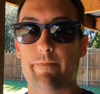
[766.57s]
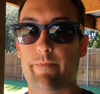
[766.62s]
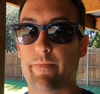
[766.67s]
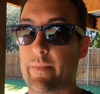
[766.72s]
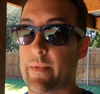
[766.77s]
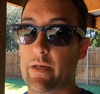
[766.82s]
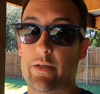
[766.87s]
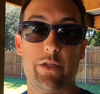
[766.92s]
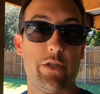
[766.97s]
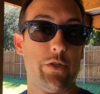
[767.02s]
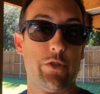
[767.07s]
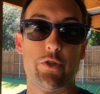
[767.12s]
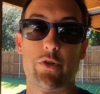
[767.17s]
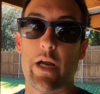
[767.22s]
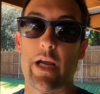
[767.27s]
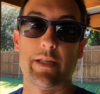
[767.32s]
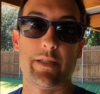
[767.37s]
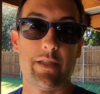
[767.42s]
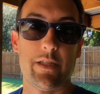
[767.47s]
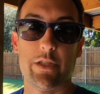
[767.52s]
There's a
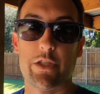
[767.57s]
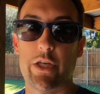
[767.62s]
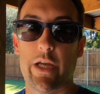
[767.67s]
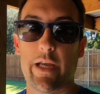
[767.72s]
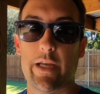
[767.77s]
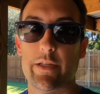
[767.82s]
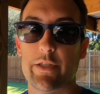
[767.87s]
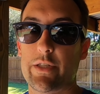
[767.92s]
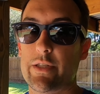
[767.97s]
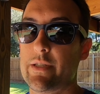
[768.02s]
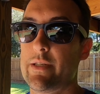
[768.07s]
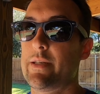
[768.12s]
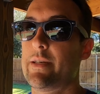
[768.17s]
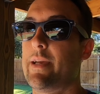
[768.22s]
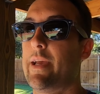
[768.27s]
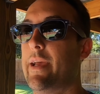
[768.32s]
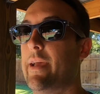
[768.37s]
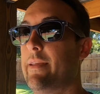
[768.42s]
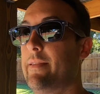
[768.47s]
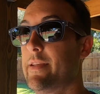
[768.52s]
drastic change,
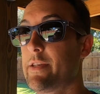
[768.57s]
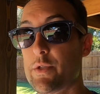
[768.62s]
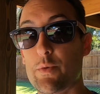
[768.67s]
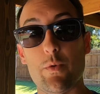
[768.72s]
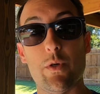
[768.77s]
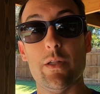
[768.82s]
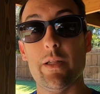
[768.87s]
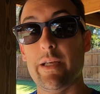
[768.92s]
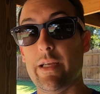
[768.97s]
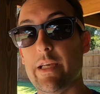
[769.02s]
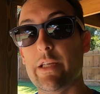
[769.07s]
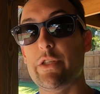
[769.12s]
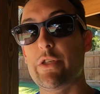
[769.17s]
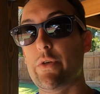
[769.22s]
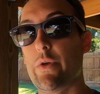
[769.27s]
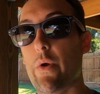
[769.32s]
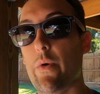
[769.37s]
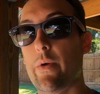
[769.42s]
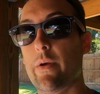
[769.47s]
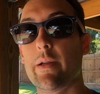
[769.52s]
and this really gets you
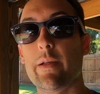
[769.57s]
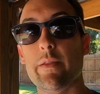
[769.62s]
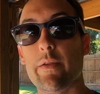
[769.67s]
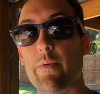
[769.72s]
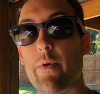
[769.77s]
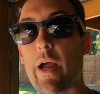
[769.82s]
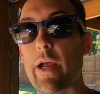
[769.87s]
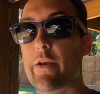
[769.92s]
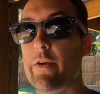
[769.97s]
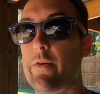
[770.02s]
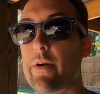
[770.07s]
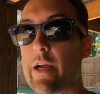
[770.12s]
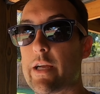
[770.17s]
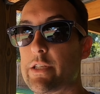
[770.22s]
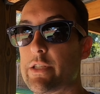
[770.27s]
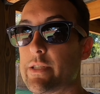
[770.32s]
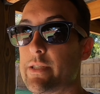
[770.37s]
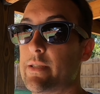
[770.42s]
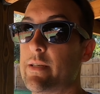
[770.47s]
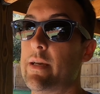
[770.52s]
going in the right
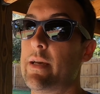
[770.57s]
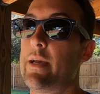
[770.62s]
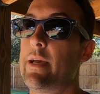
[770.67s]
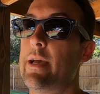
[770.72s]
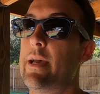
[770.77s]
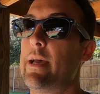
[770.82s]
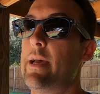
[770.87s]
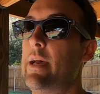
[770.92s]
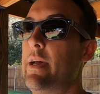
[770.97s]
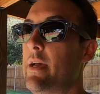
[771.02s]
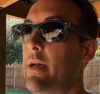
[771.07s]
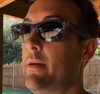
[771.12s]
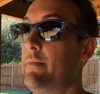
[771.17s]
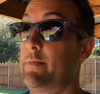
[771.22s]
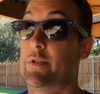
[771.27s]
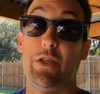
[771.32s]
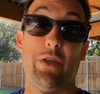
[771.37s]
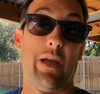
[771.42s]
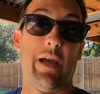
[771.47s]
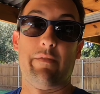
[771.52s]
direction.
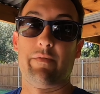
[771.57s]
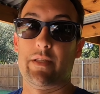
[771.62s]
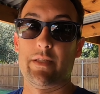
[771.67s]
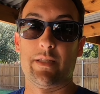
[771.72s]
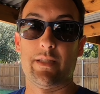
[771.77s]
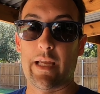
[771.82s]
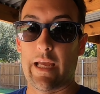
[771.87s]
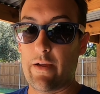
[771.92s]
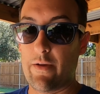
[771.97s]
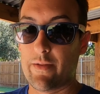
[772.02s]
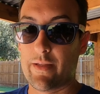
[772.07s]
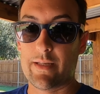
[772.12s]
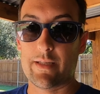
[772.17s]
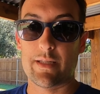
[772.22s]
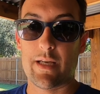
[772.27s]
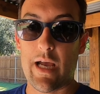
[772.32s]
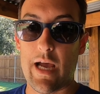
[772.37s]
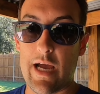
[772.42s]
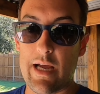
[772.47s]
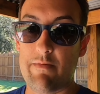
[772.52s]
Do you have to stay on this
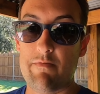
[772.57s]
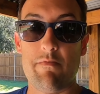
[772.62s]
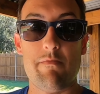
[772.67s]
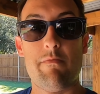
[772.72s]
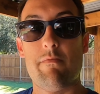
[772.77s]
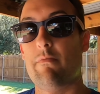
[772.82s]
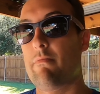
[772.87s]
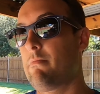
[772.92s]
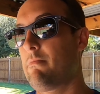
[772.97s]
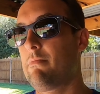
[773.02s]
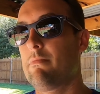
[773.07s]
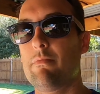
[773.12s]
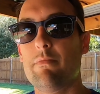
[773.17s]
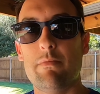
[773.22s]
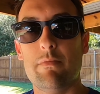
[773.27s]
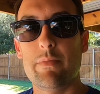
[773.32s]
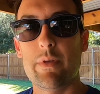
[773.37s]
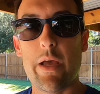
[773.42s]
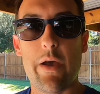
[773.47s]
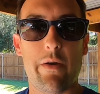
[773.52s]
guide?
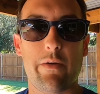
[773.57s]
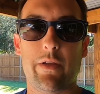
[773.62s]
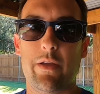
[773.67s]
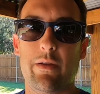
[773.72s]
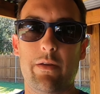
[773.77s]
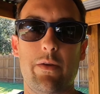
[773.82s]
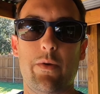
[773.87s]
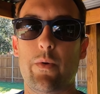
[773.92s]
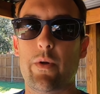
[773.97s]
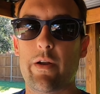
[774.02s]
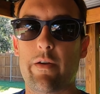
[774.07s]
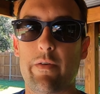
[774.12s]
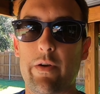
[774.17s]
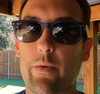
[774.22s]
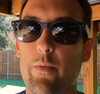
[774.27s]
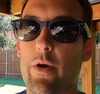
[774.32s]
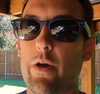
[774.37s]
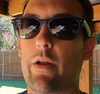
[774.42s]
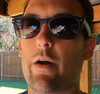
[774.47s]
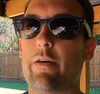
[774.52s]
No, you can do whatever you
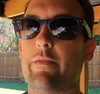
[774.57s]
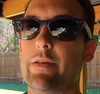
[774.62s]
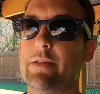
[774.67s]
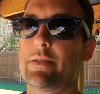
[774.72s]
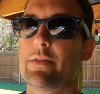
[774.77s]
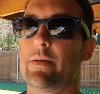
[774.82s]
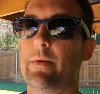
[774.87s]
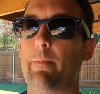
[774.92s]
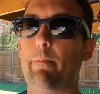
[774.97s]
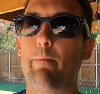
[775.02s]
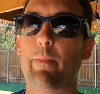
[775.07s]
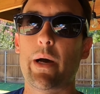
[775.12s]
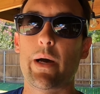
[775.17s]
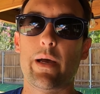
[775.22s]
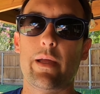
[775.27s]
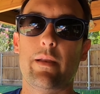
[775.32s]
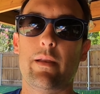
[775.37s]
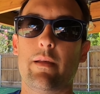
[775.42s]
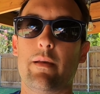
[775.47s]
want, obviously, but